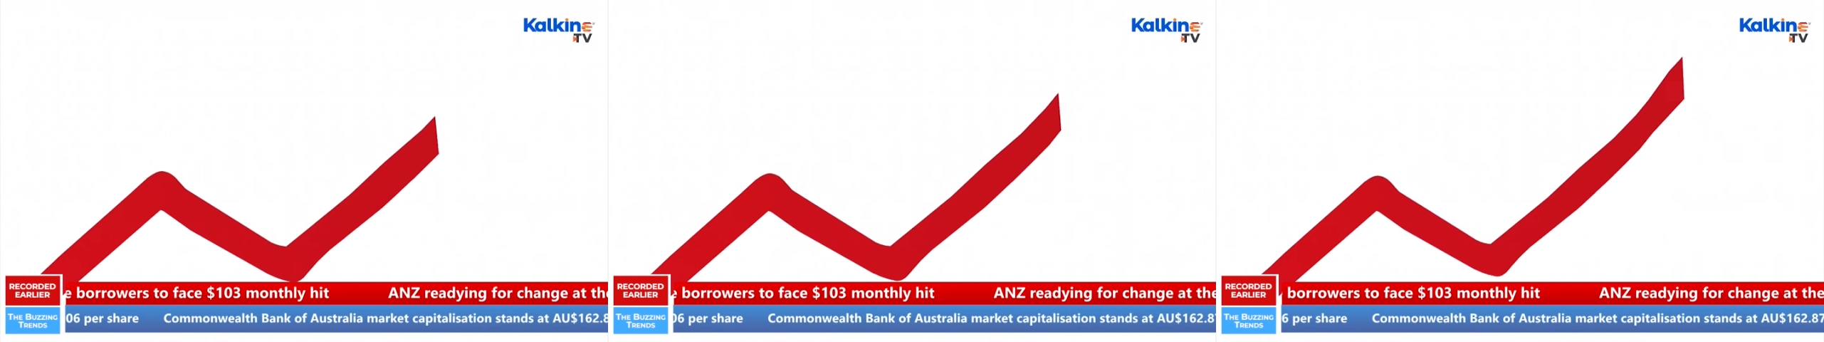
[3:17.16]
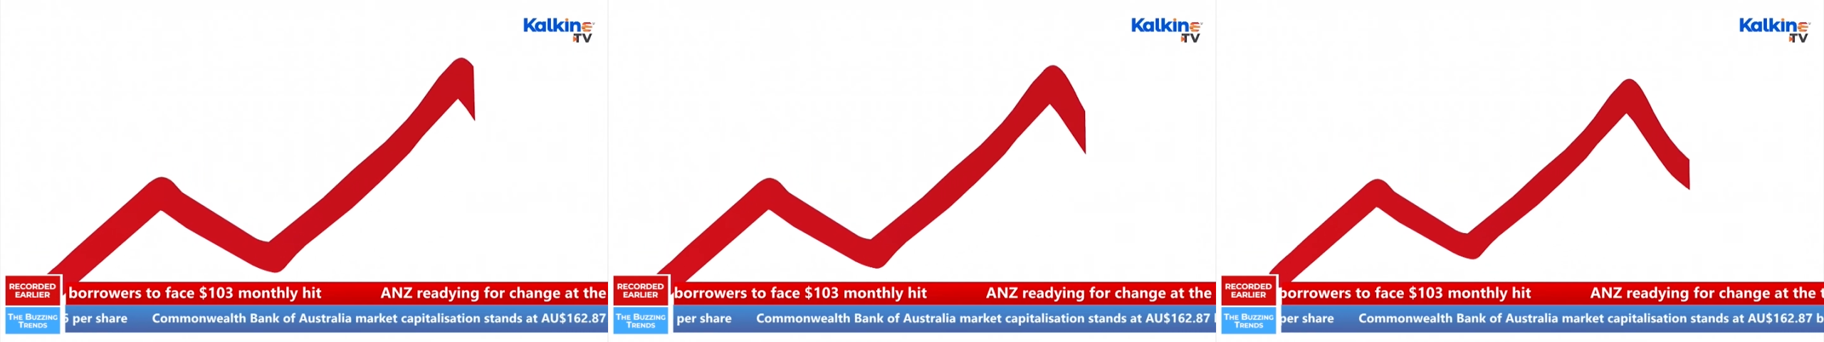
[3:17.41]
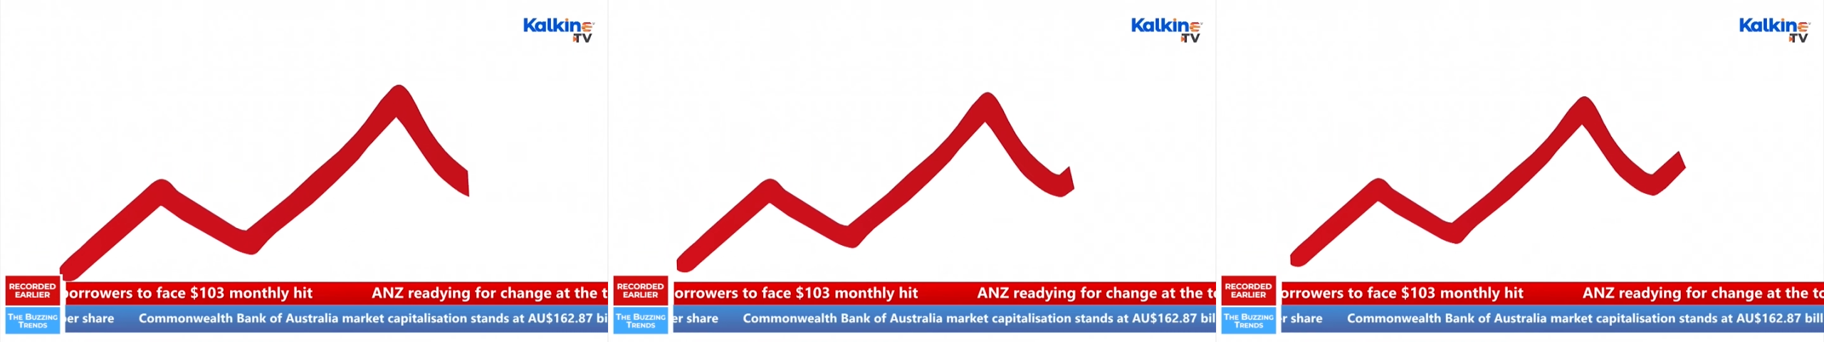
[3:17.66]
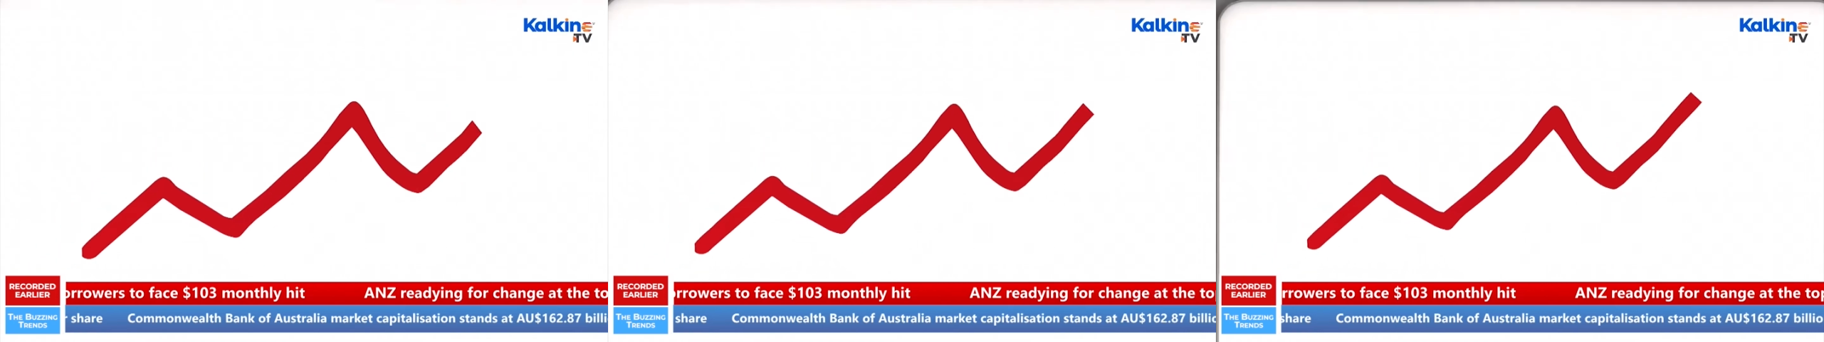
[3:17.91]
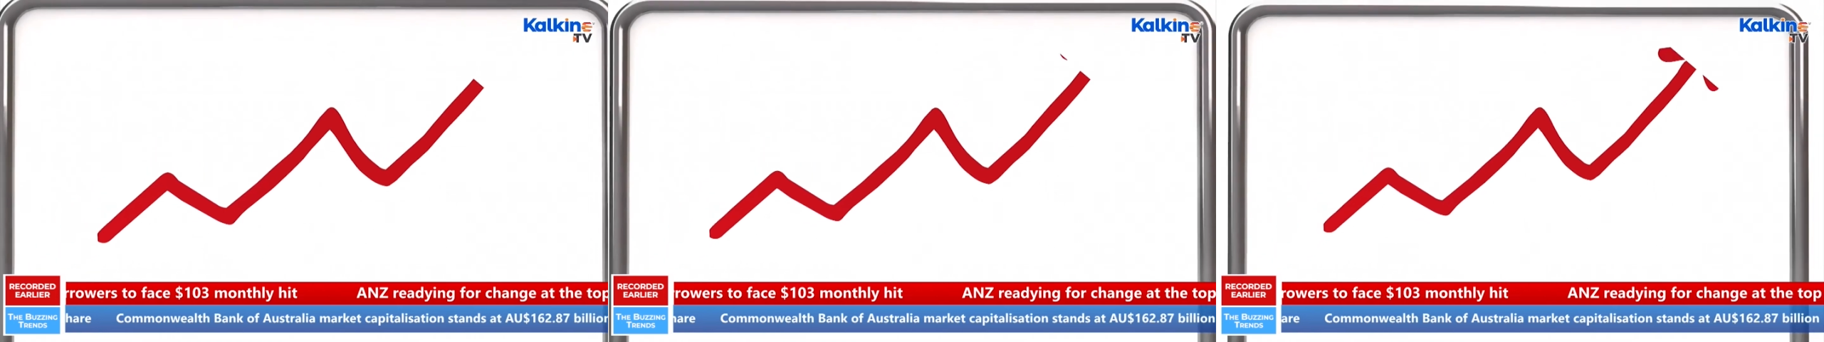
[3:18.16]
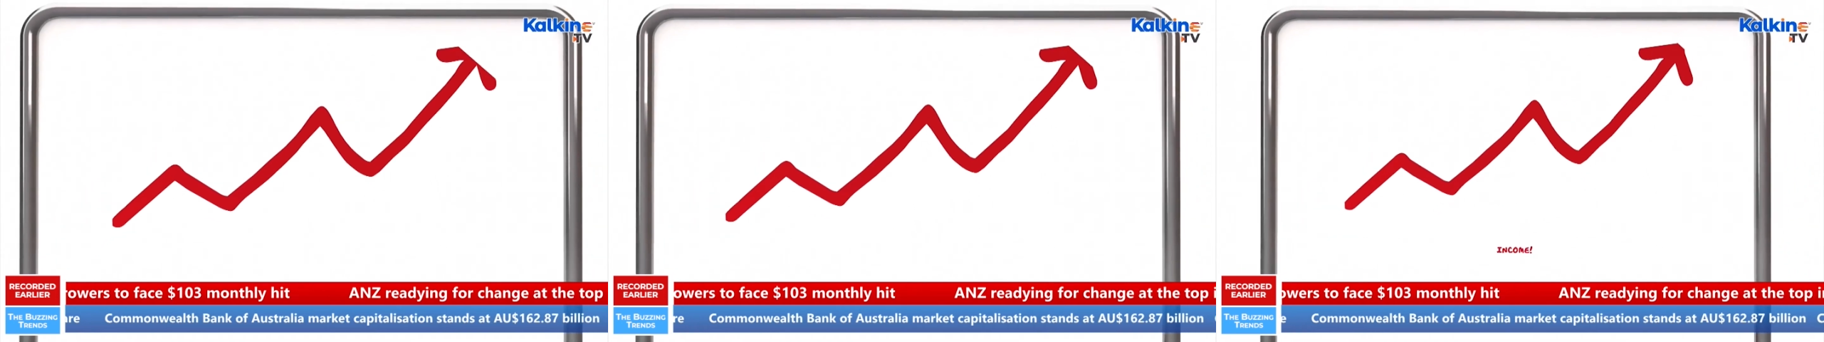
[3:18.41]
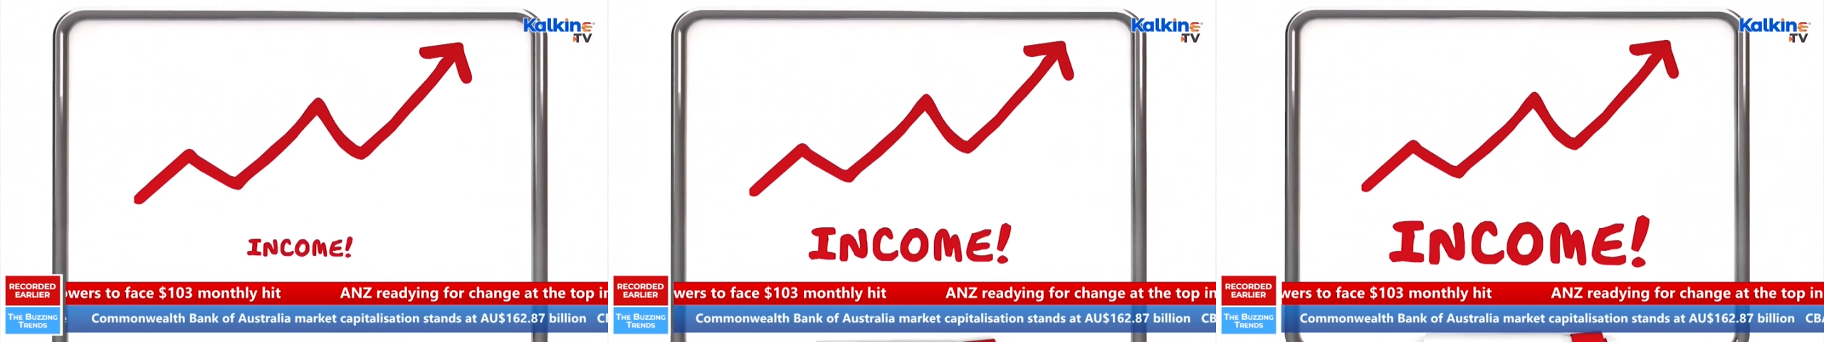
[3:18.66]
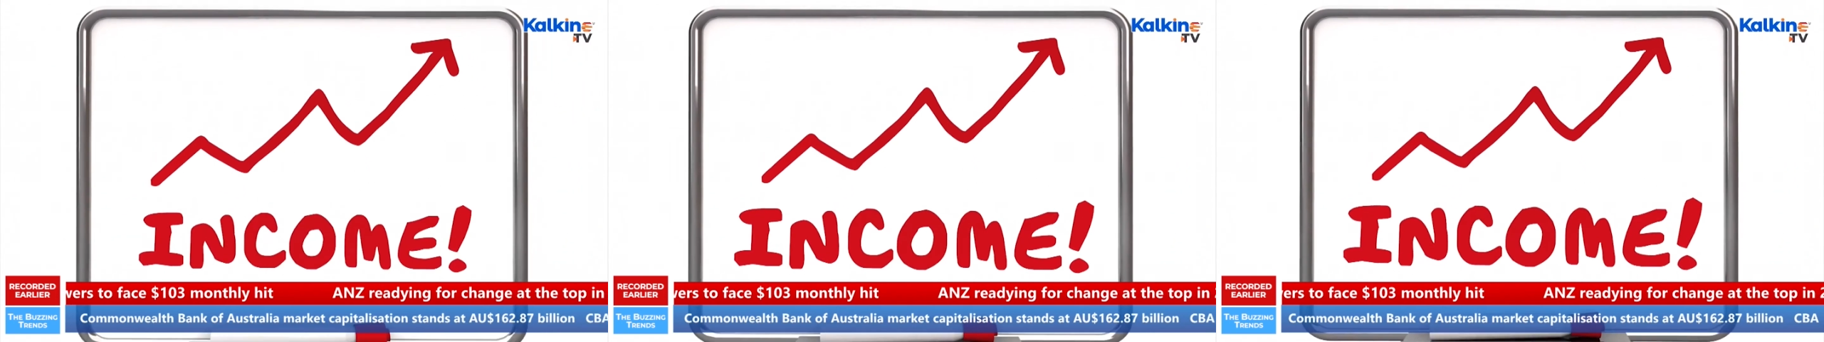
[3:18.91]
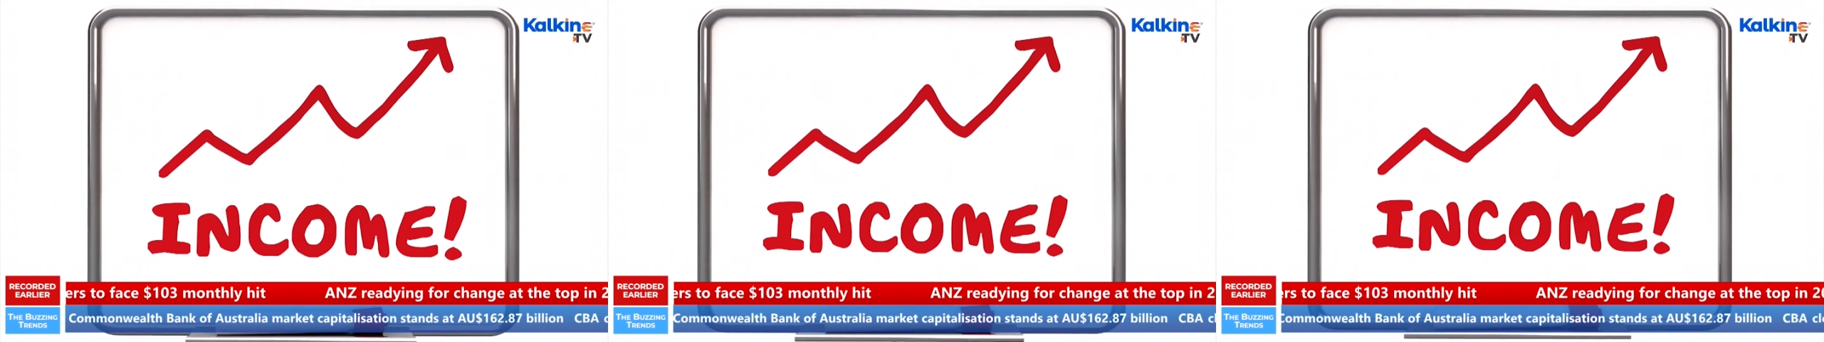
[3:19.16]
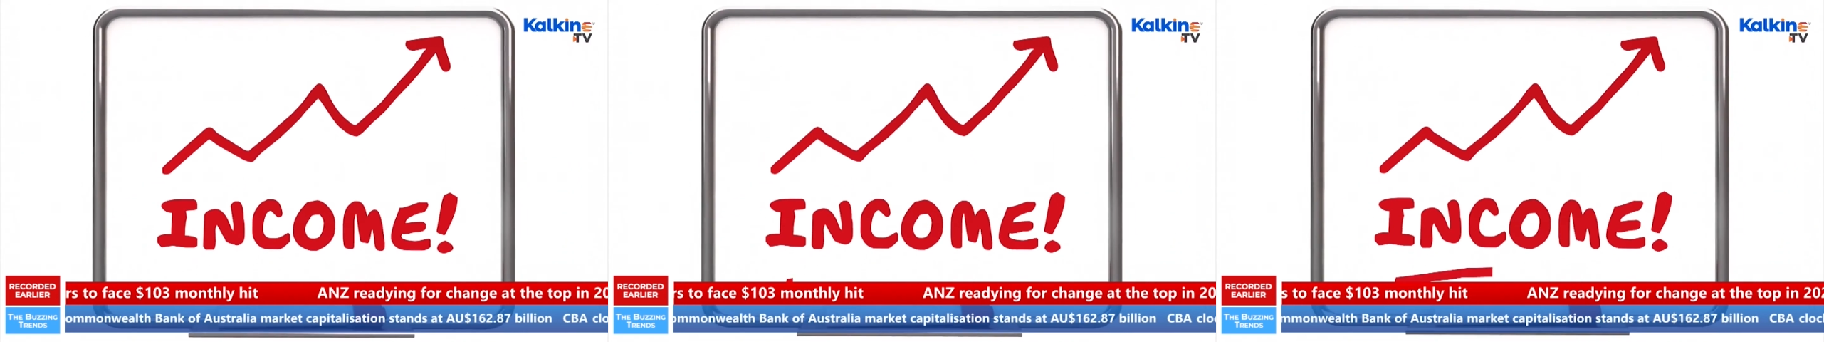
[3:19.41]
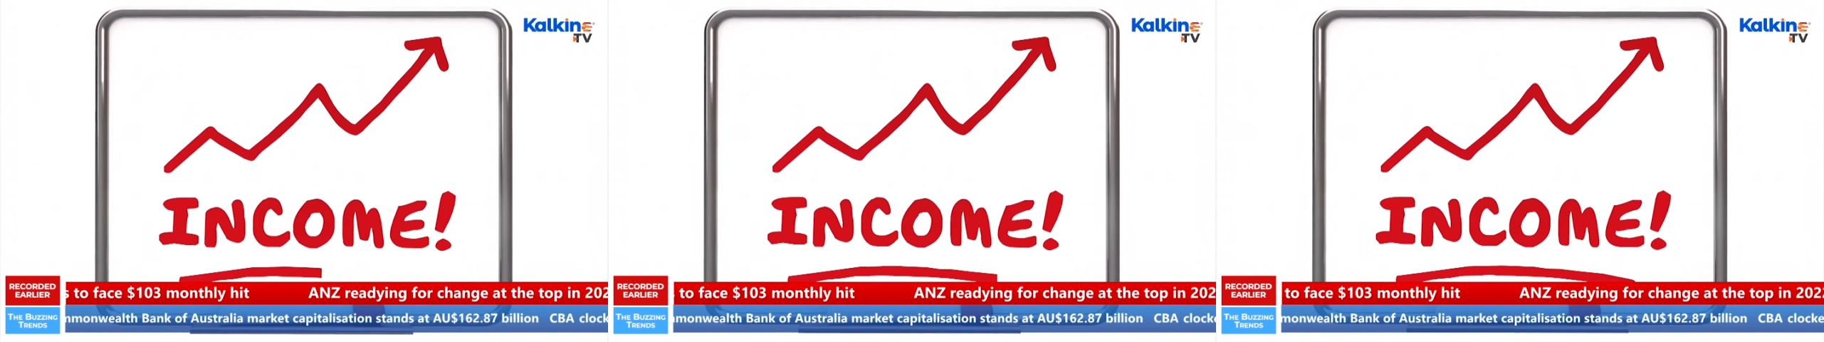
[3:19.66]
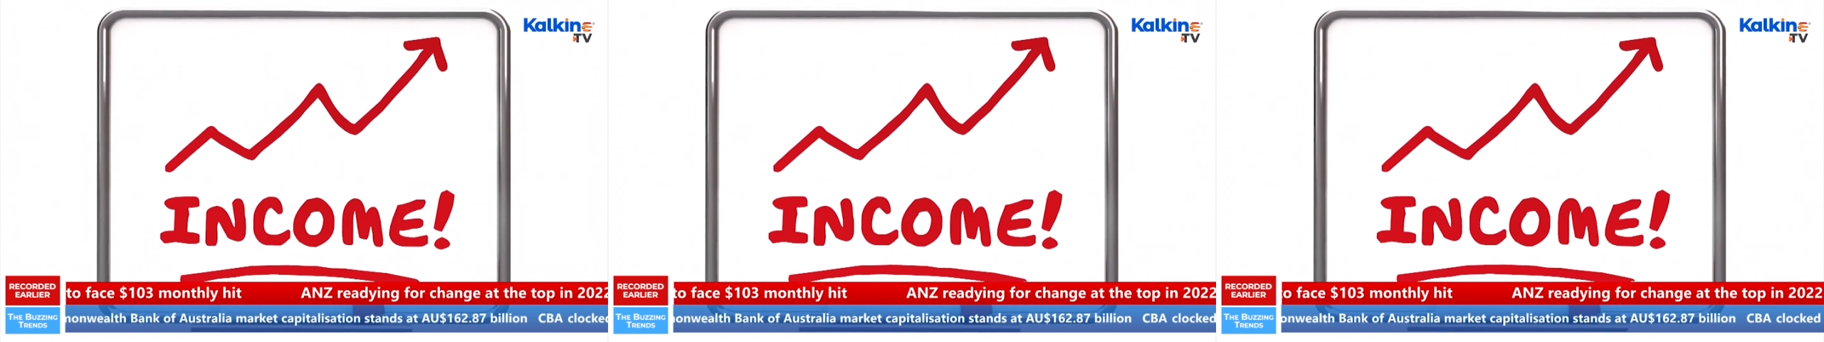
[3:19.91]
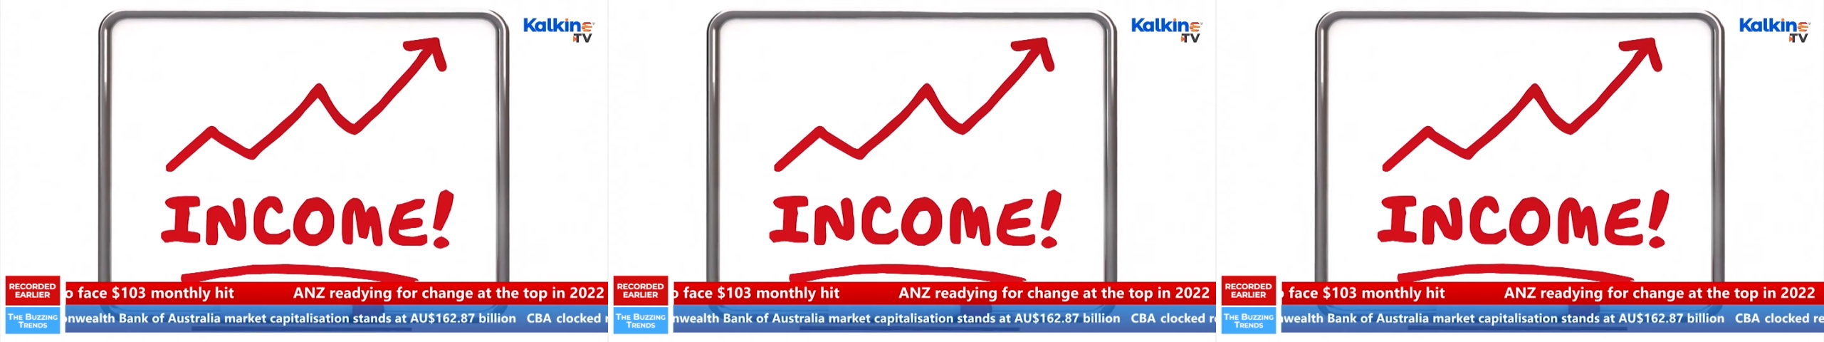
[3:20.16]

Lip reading: No face is visible, so there are no lips to read.